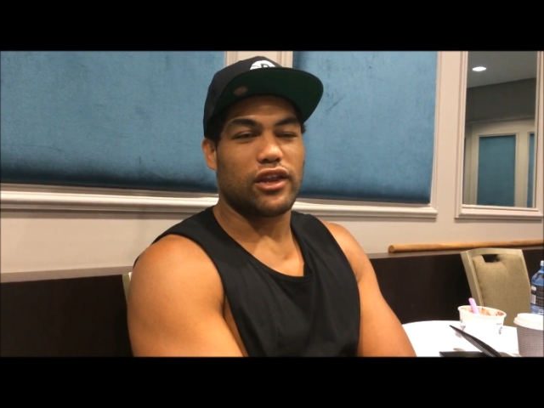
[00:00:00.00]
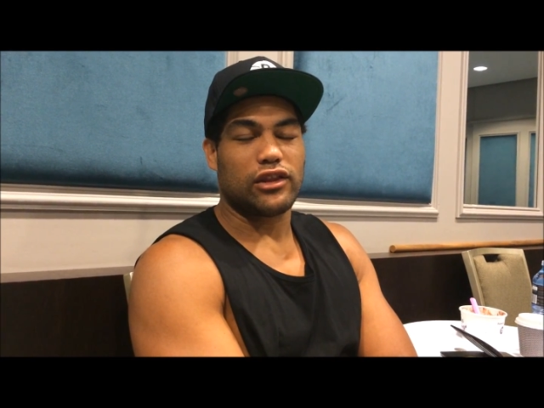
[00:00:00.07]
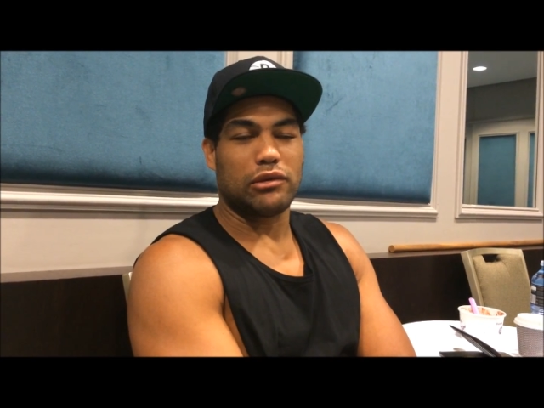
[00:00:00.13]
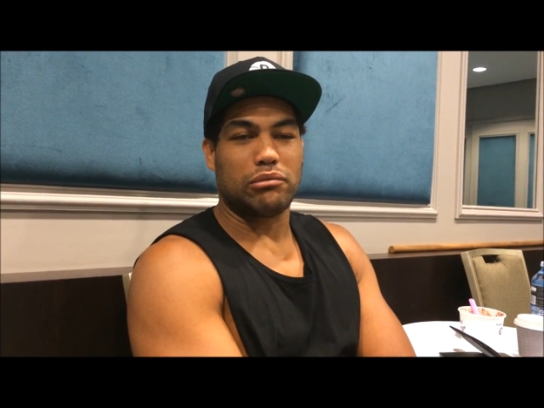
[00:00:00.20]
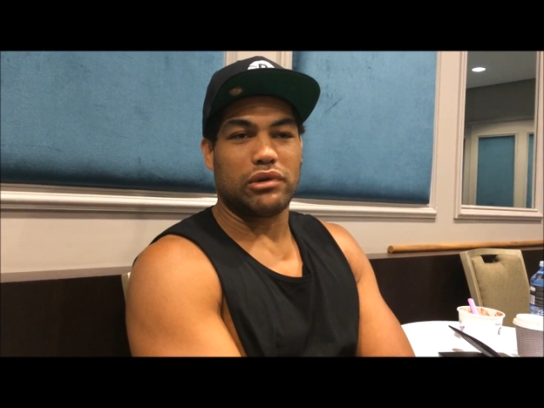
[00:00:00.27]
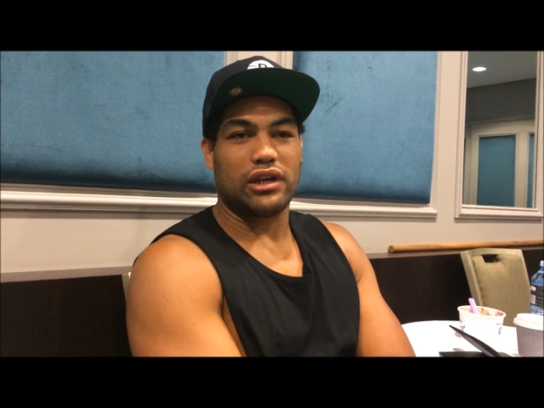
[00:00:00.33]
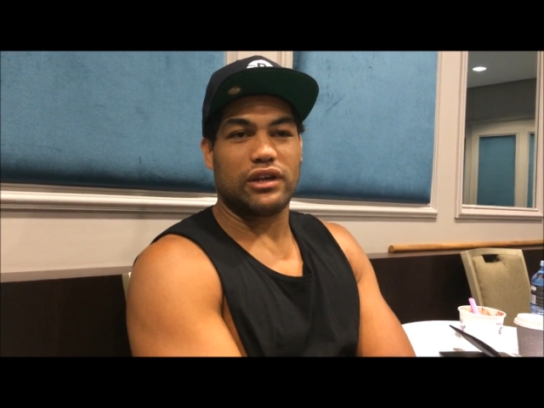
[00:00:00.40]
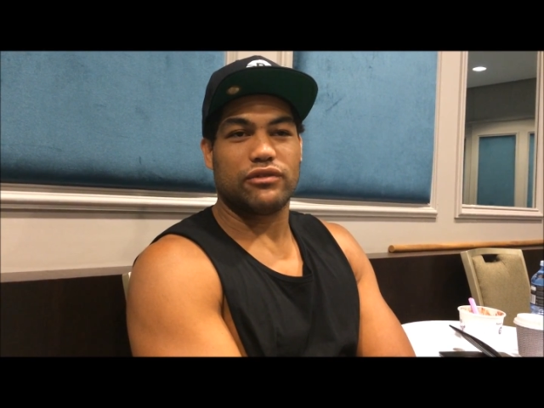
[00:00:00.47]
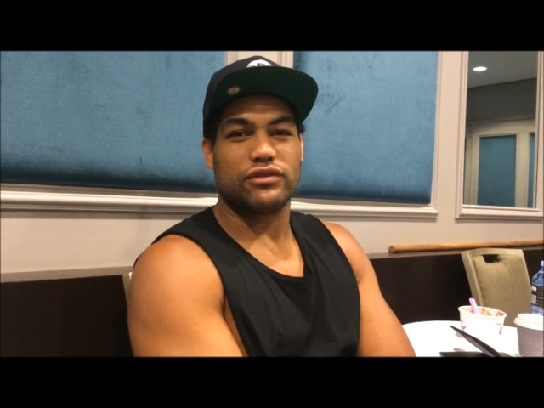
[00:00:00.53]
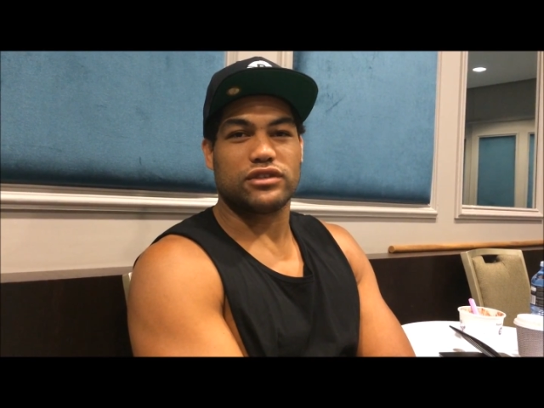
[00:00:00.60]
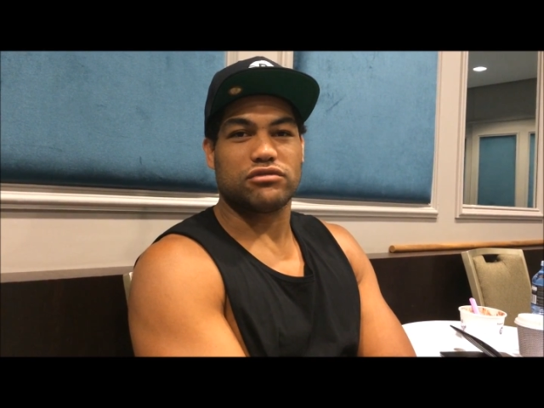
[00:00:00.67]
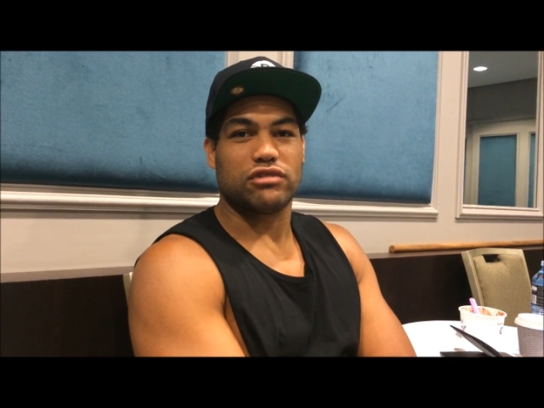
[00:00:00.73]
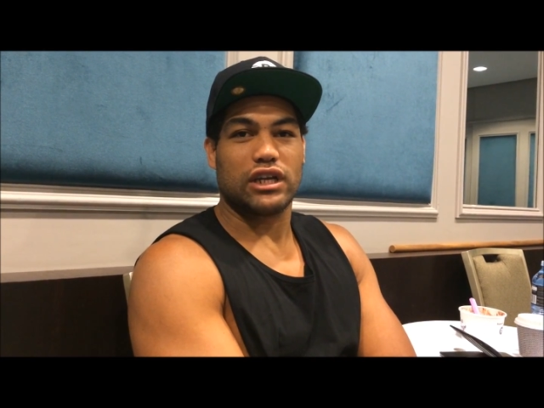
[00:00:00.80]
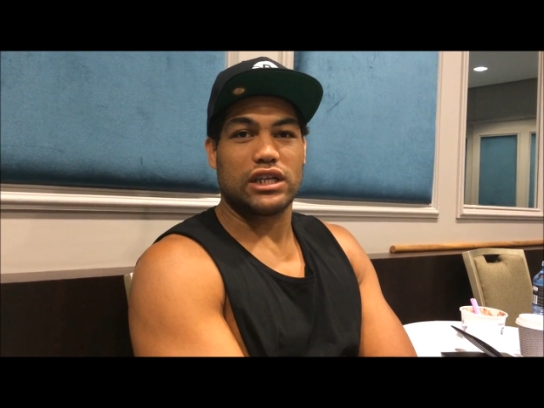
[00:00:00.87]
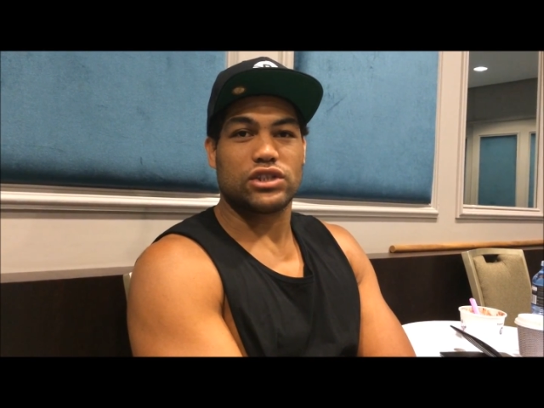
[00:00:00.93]
The belief
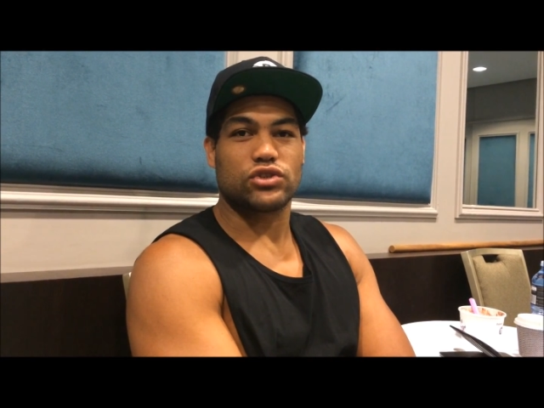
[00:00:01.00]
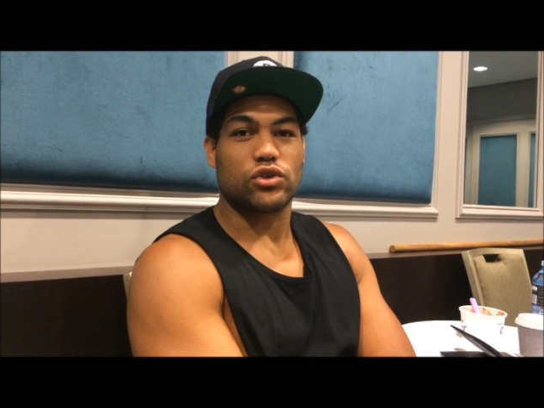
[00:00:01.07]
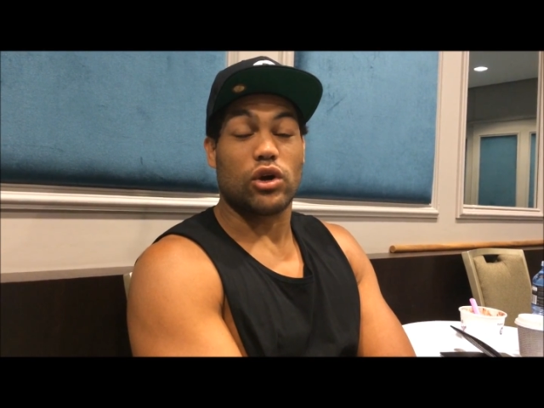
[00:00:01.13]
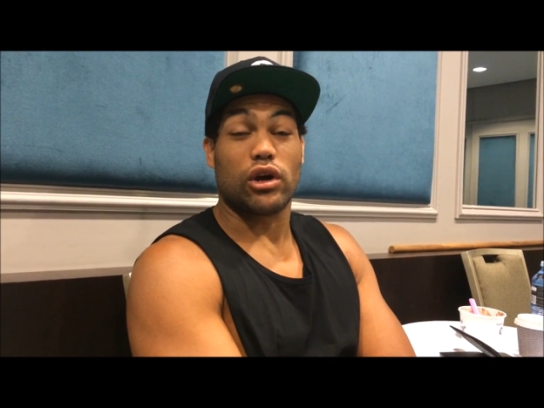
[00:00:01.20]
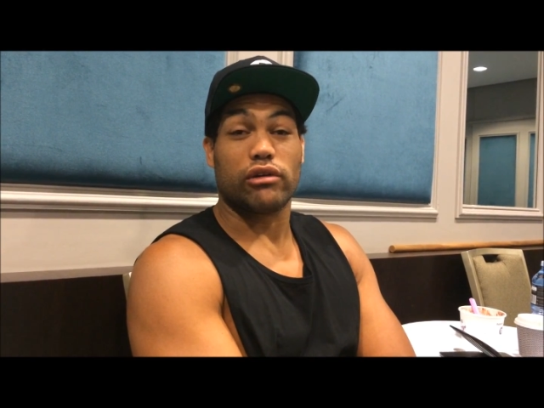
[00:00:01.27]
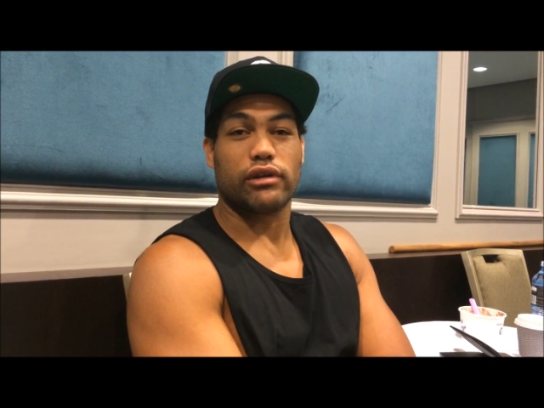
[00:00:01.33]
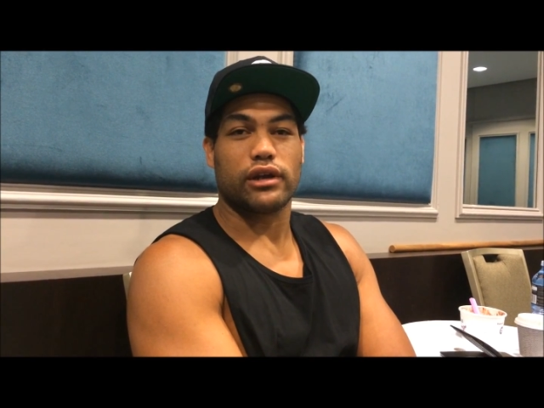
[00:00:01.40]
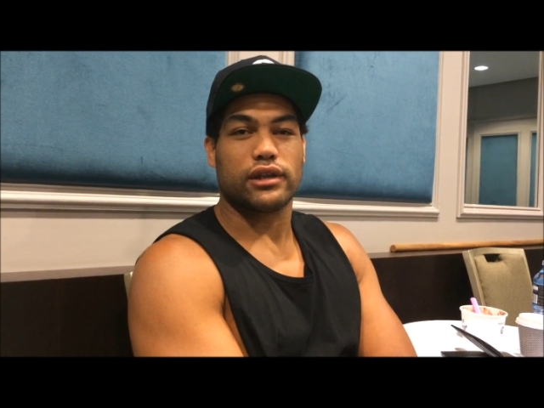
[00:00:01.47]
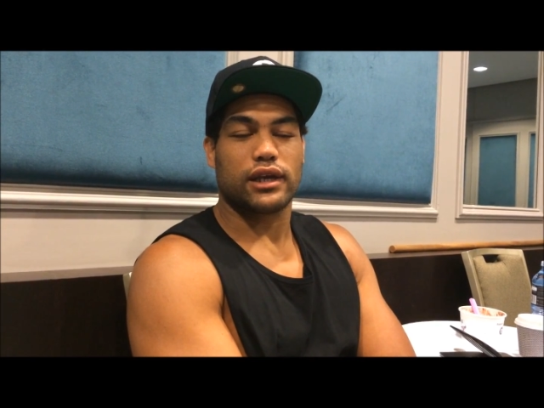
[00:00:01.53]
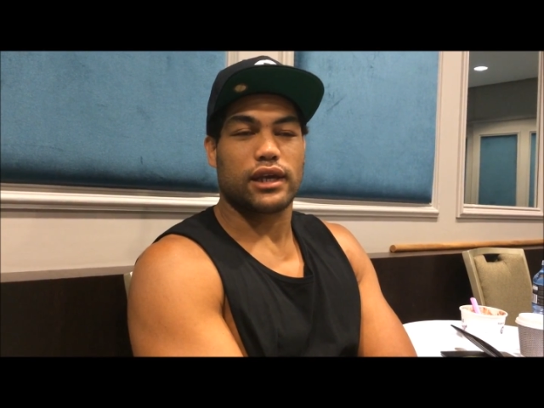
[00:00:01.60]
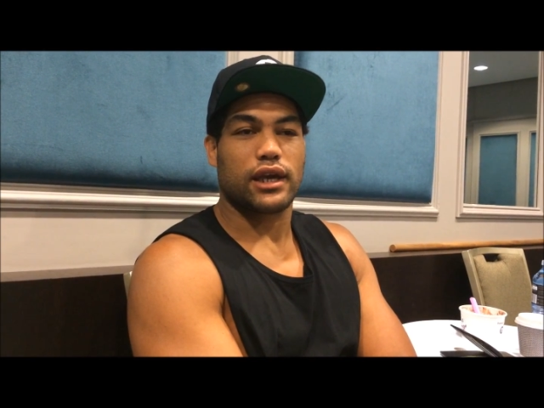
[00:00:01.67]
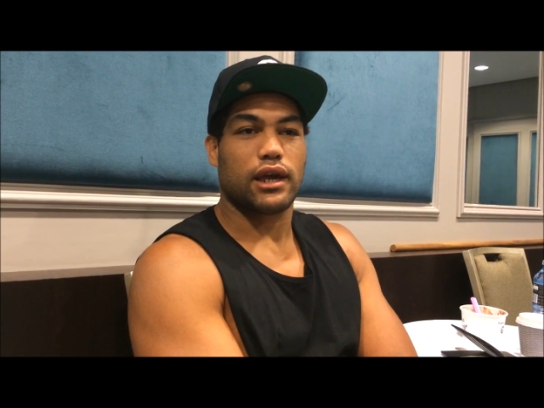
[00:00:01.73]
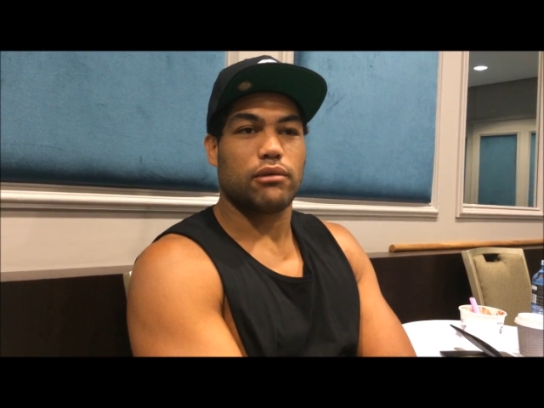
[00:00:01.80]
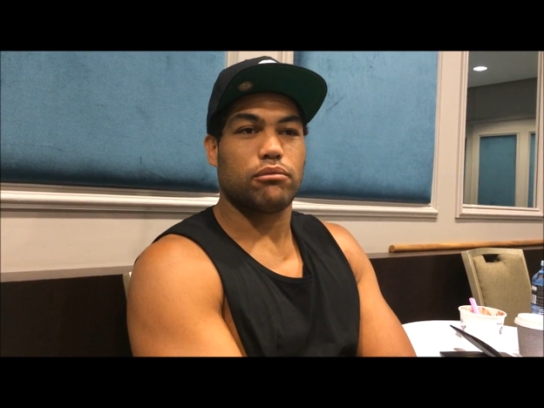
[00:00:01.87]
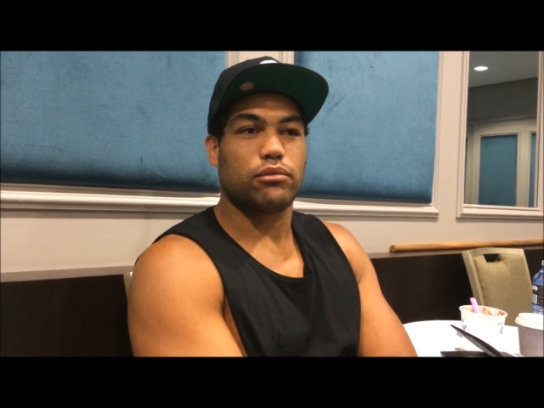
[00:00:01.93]
is really strong around the
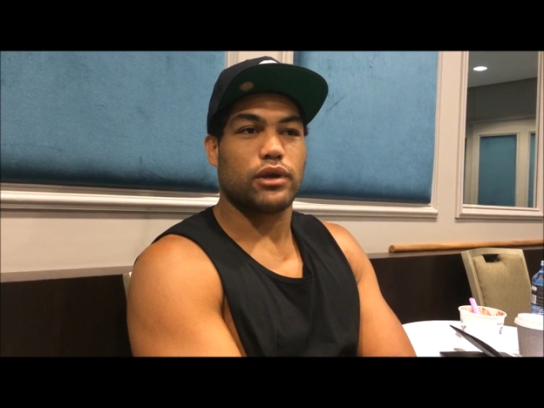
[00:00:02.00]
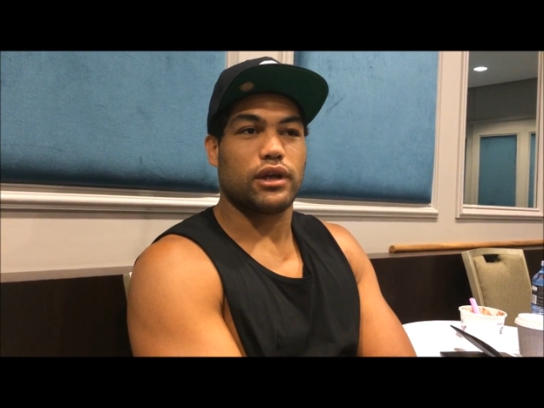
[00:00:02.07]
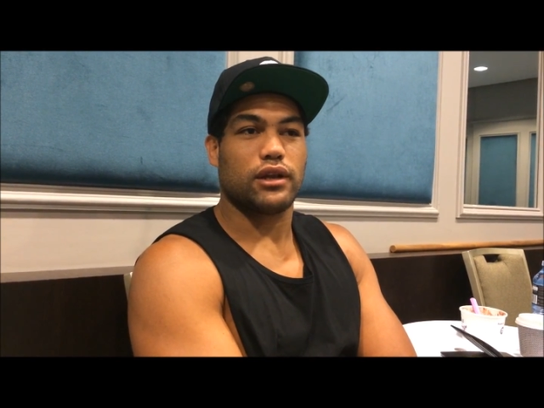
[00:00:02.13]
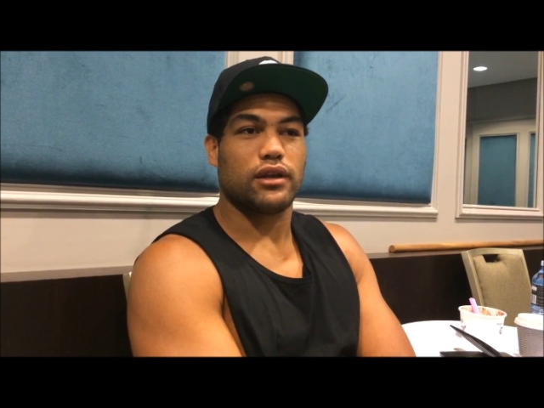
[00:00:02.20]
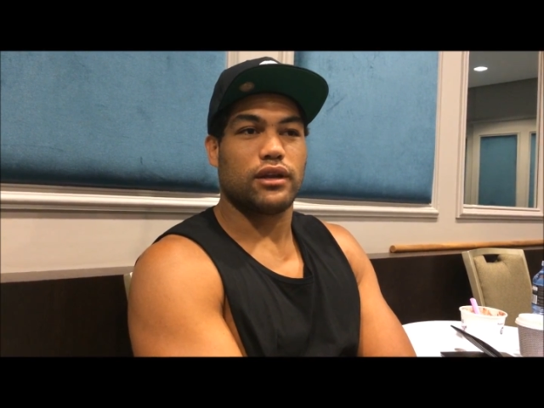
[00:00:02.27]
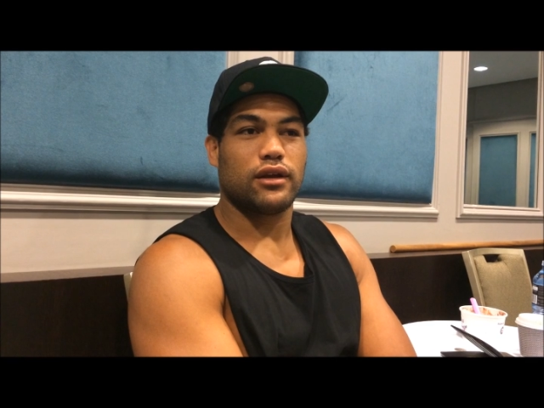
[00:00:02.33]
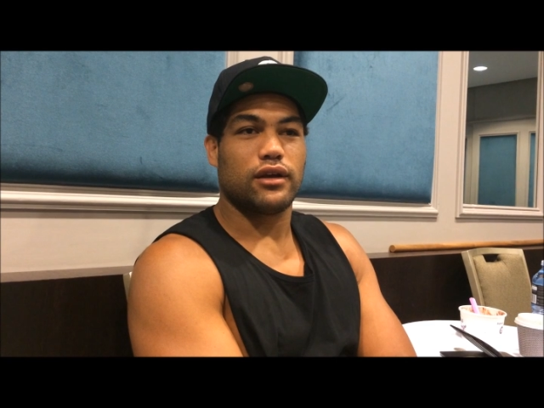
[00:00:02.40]
camp, and